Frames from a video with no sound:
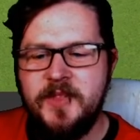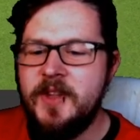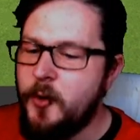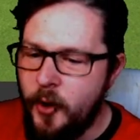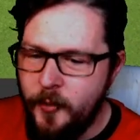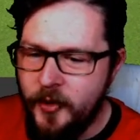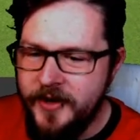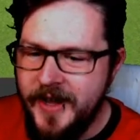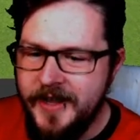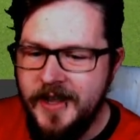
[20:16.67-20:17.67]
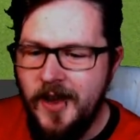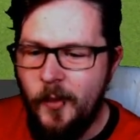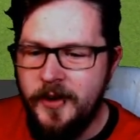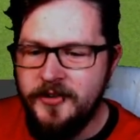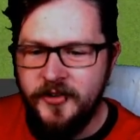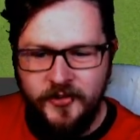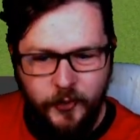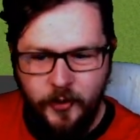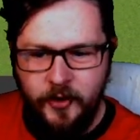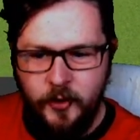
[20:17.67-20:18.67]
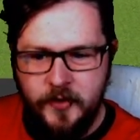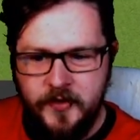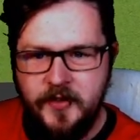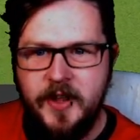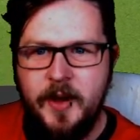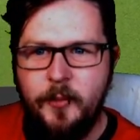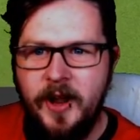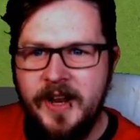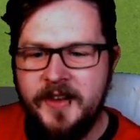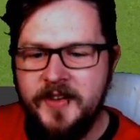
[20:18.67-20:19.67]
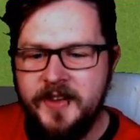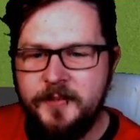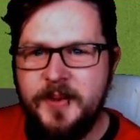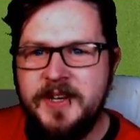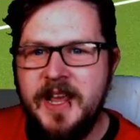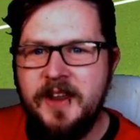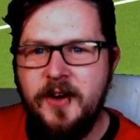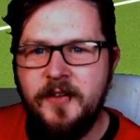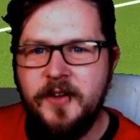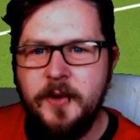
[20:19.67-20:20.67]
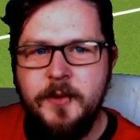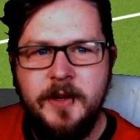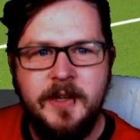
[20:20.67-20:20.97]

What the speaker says: They're going more attacking and we're just scoring goals. Morales has been taken off now.